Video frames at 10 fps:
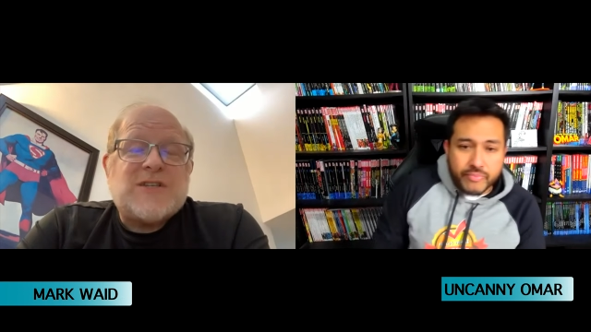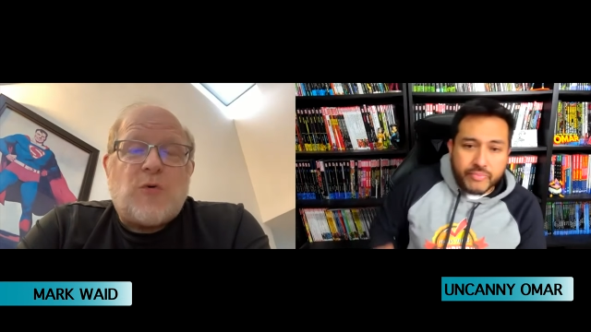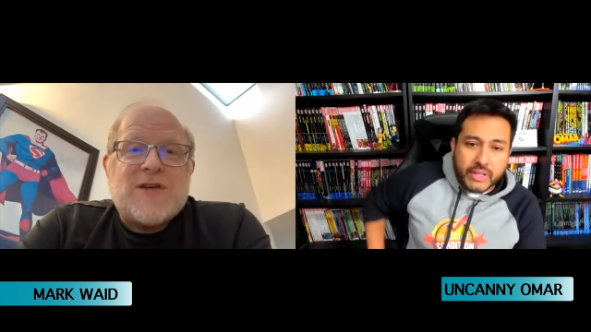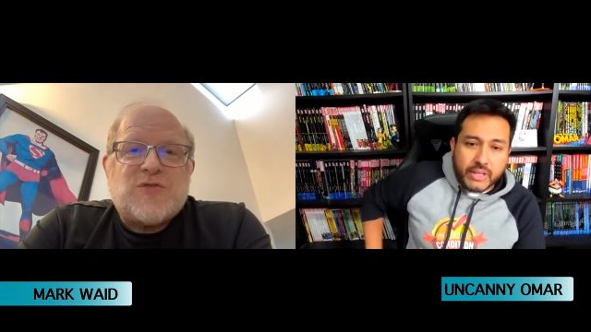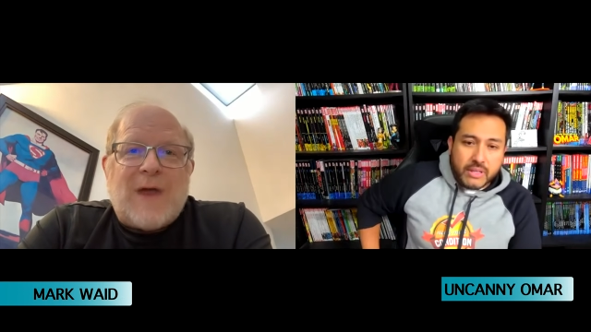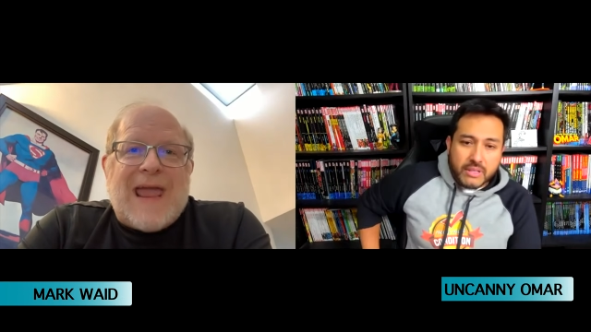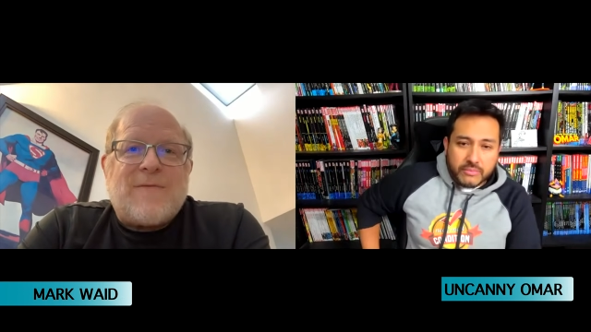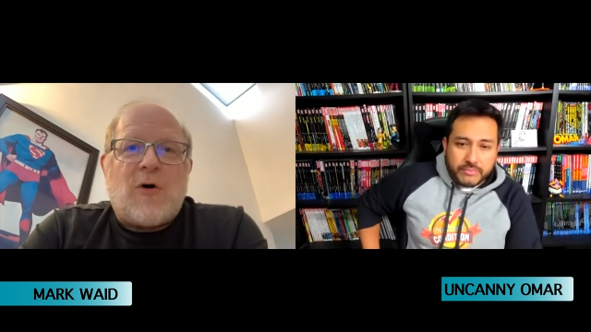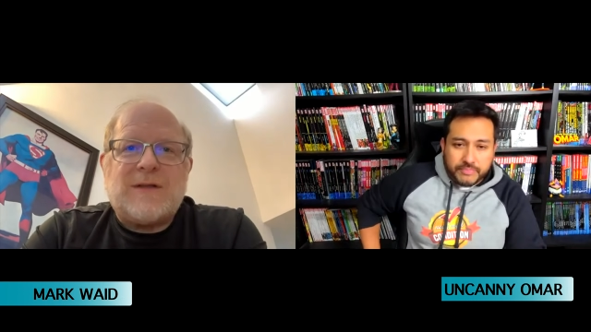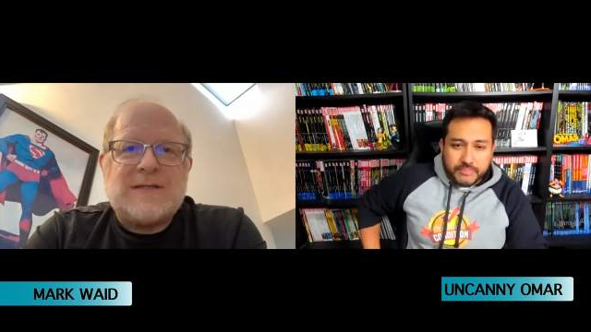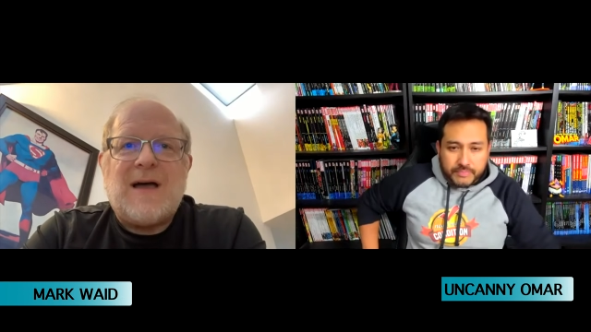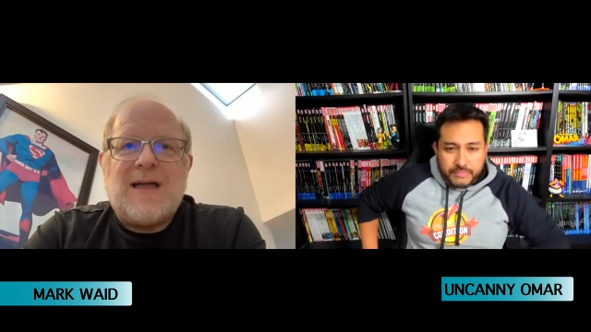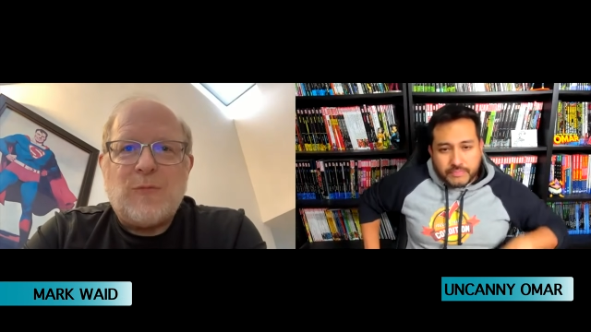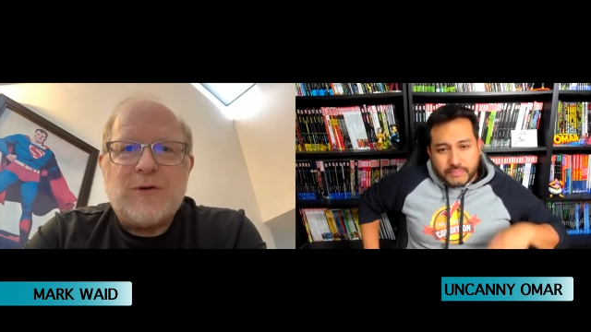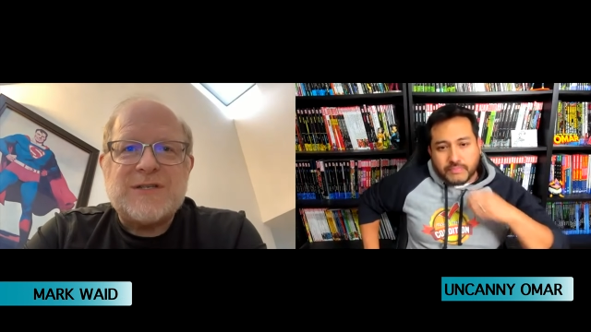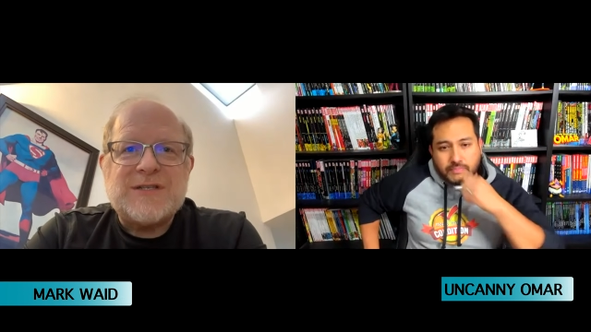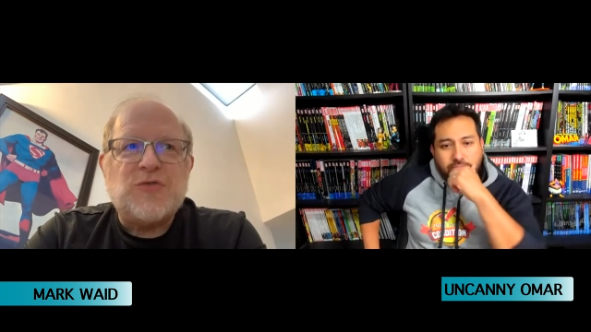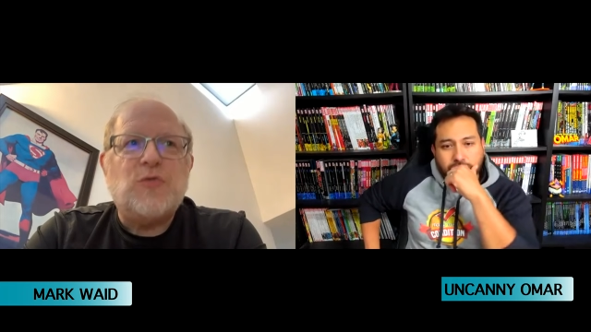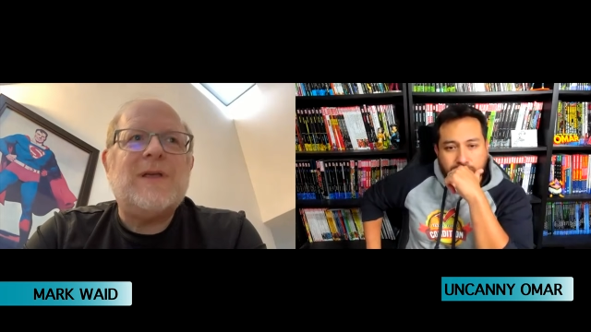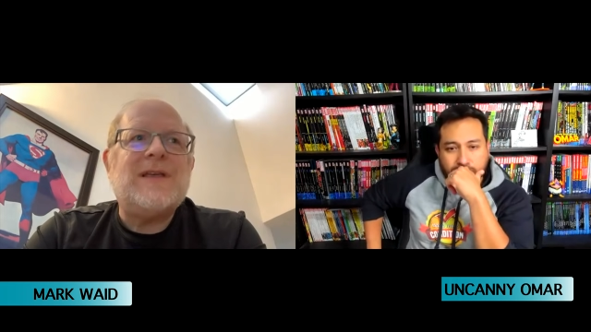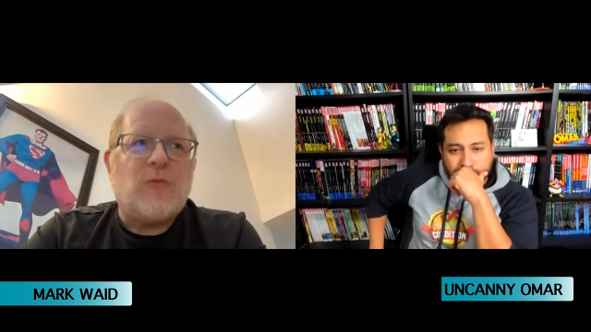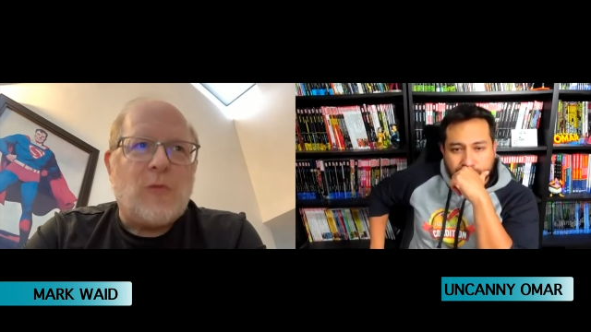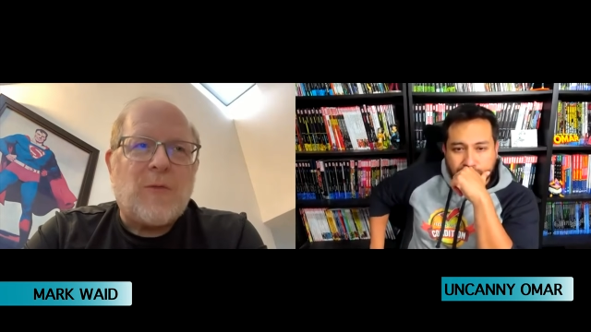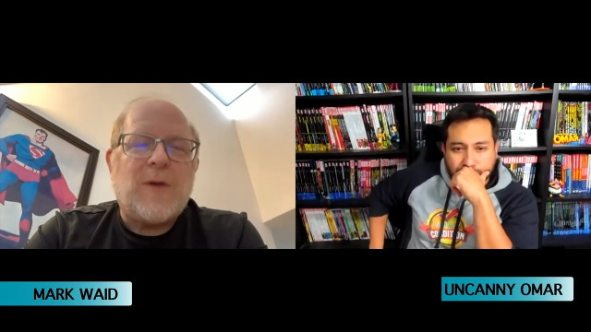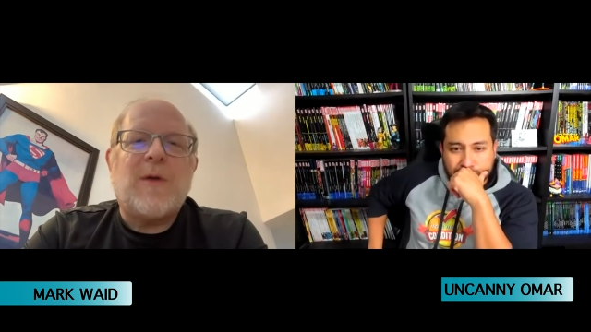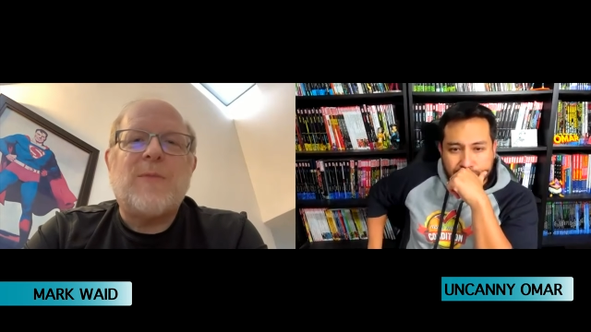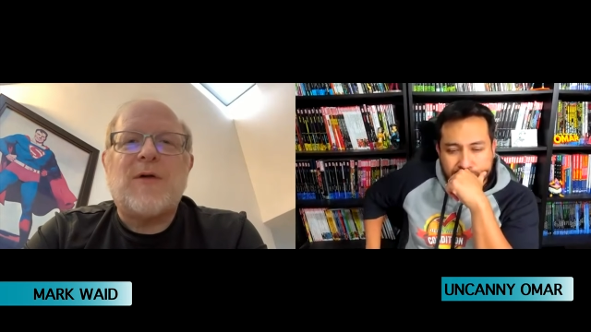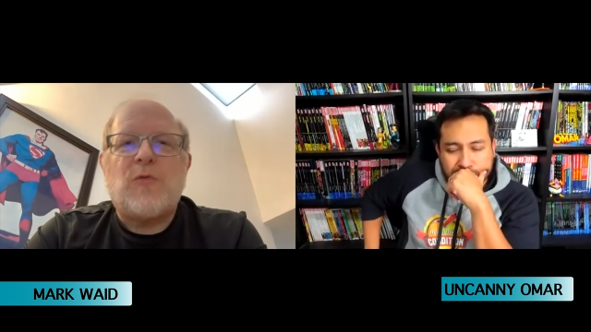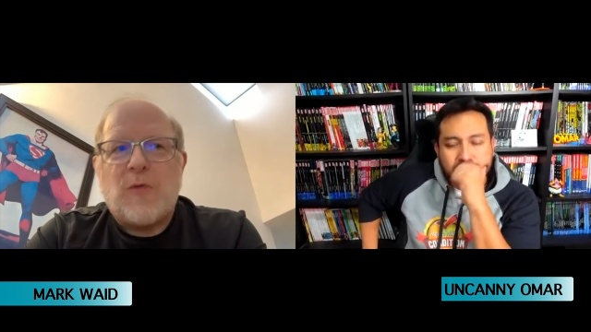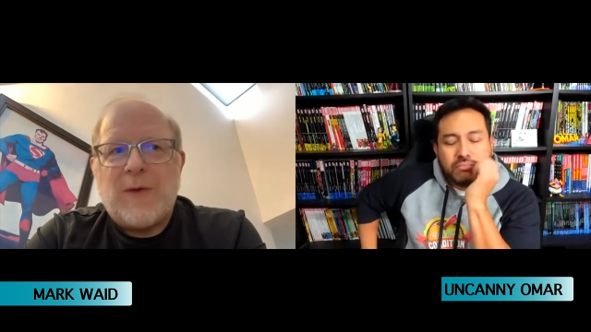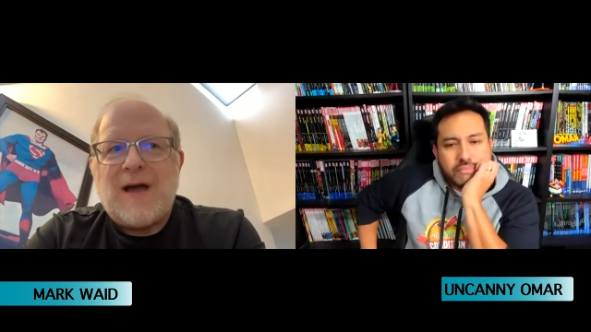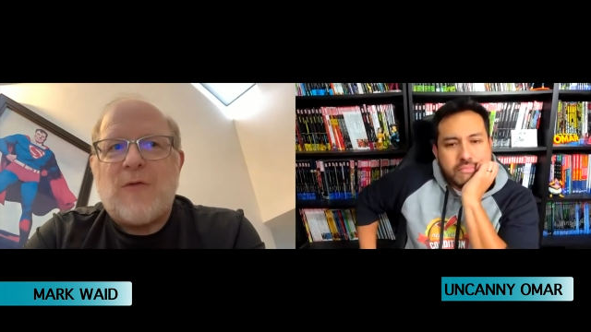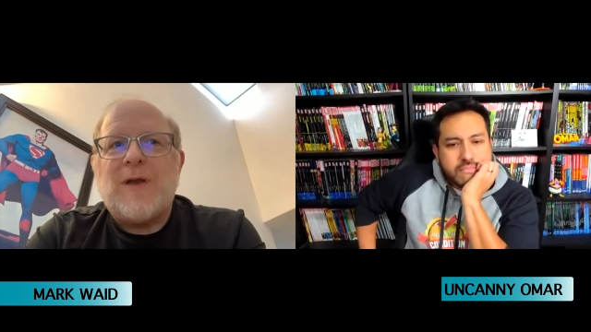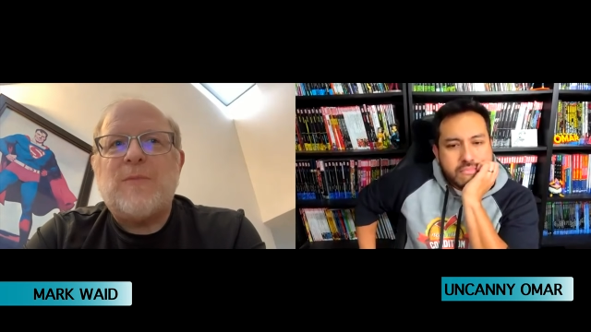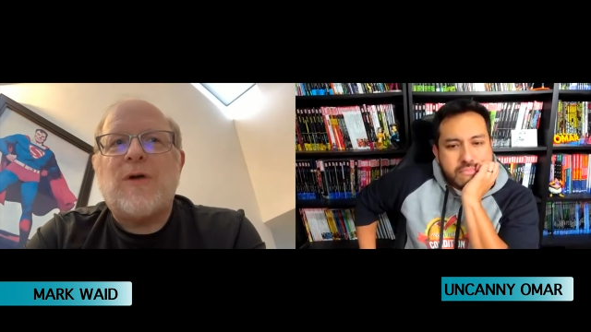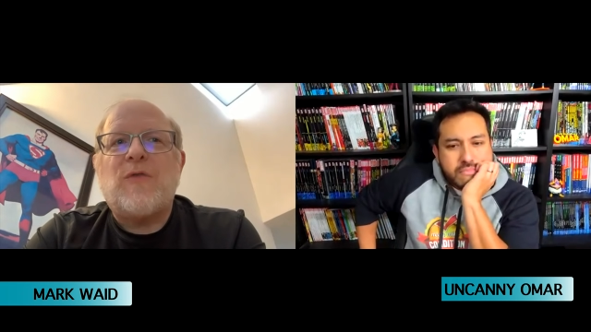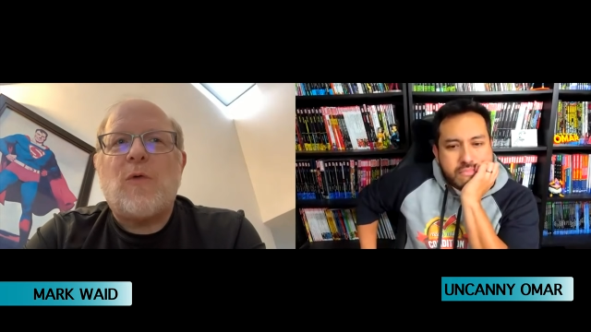Speaker 1: a question we have all the time, which is, do we, you know, what do we reprint? What do we not reprint?